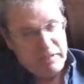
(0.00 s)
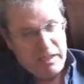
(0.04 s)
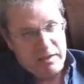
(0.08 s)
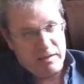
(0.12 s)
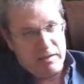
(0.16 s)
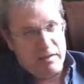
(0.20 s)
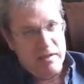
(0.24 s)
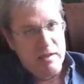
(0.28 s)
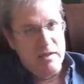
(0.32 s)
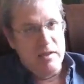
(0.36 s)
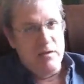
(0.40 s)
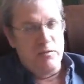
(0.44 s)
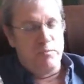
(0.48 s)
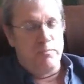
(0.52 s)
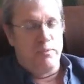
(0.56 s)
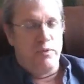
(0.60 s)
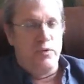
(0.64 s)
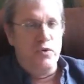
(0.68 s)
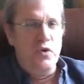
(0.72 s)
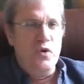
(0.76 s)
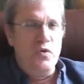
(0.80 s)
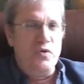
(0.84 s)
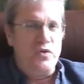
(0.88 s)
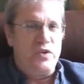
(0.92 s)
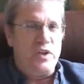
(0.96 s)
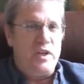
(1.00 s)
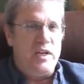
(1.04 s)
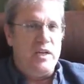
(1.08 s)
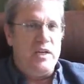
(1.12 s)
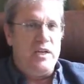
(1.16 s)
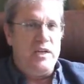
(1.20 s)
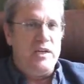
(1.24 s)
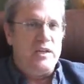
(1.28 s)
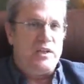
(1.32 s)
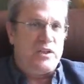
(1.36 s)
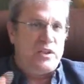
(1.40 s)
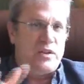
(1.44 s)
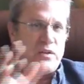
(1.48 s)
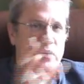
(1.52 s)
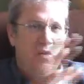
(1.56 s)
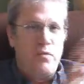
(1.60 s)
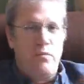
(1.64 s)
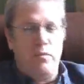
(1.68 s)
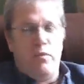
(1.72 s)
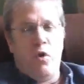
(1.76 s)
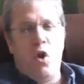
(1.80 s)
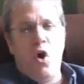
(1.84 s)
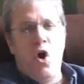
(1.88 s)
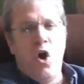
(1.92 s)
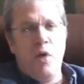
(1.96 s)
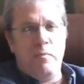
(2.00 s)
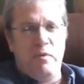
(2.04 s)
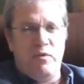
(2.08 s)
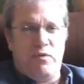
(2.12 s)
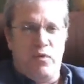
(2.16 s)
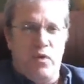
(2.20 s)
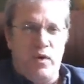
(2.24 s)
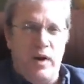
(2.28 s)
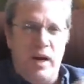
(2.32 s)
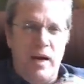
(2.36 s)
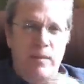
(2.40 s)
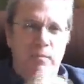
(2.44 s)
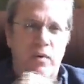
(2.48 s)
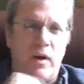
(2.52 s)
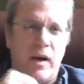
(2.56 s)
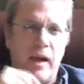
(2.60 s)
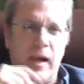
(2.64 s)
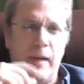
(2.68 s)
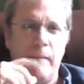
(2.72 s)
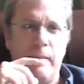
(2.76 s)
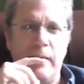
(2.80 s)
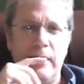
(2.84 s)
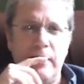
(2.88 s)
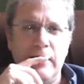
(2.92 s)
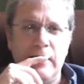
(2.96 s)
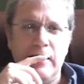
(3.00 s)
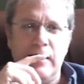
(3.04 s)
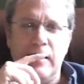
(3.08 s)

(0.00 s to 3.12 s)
That proves that He is long before Abraham.